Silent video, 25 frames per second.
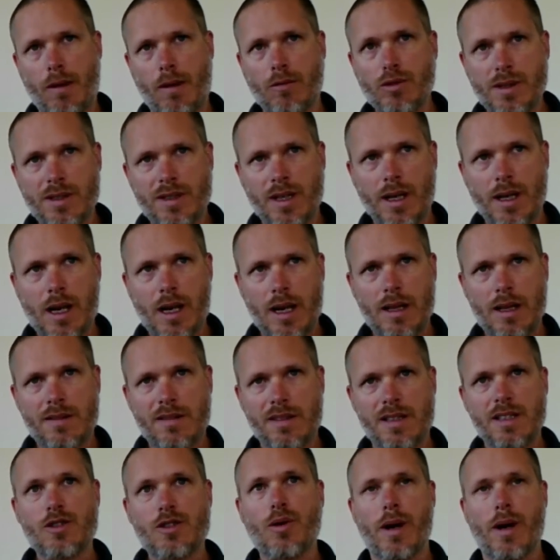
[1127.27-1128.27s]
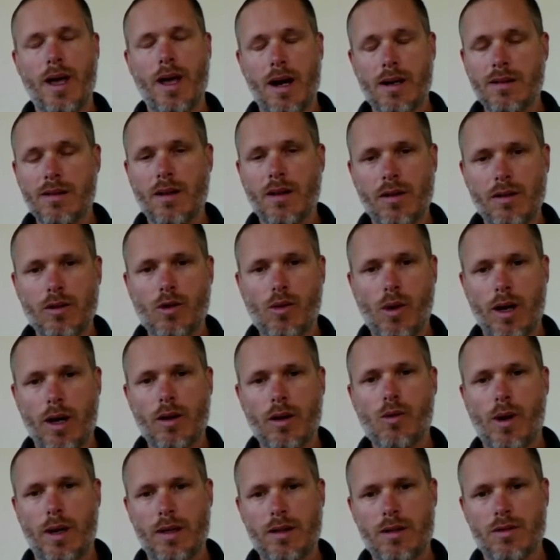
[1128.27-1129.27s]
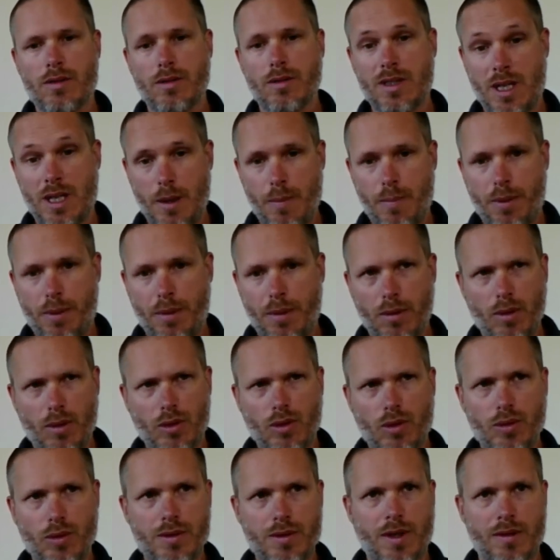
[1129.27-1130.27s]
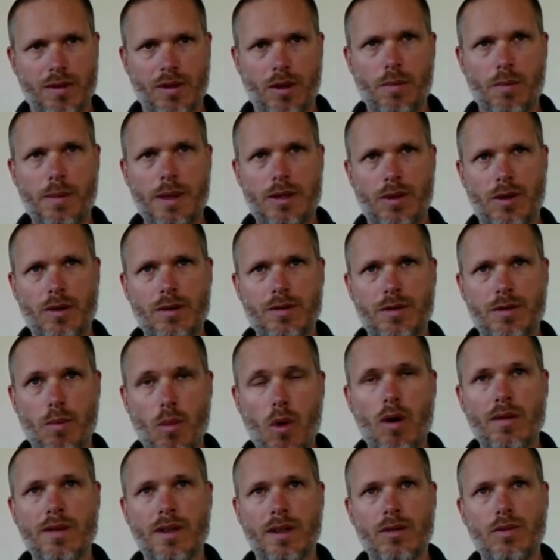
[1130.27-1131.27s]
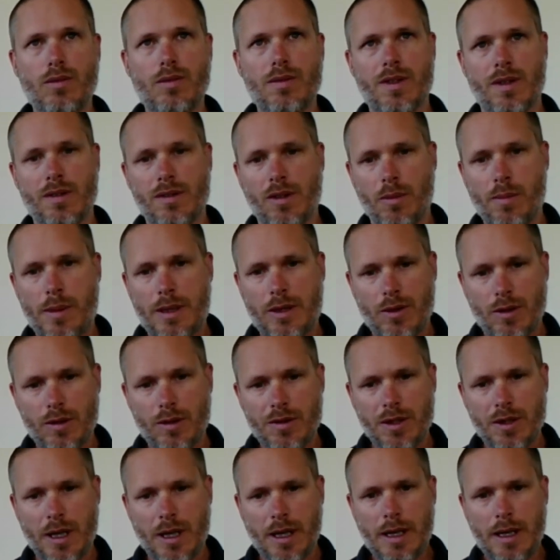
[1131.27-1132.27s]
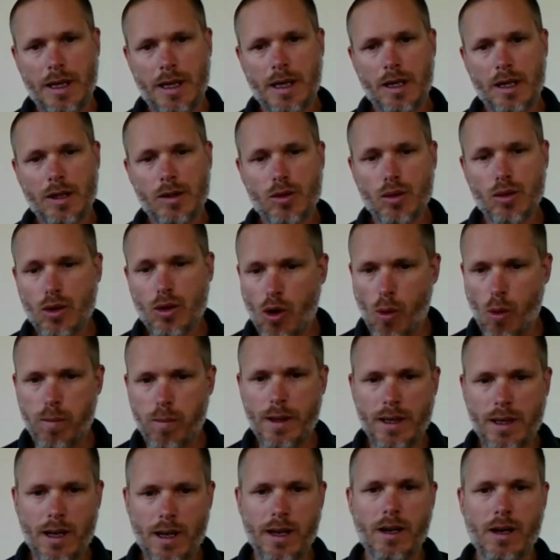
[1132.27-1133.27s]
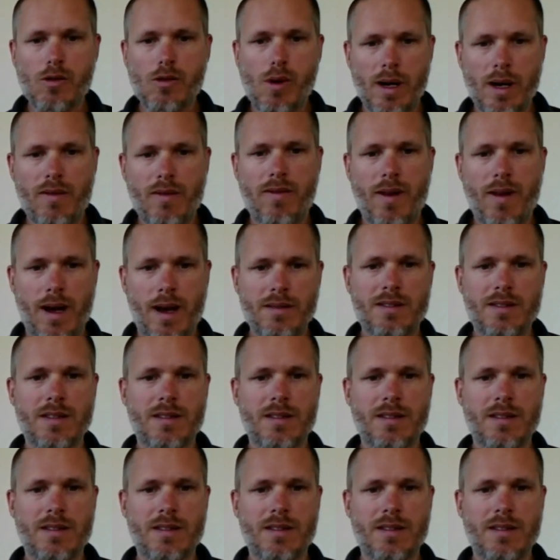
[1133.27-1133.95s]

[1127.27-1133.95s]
recently sea trials, quite deep, 2,000 meters, more than 2,000 meters, to completely qualify